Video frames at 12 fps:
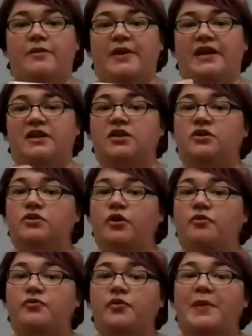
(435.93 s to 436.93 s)
I made a little
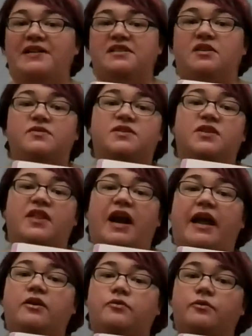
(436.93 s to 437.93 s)
note for myself so that
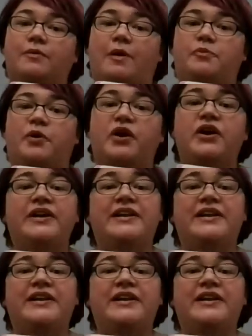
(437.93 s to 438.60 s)
I could remember.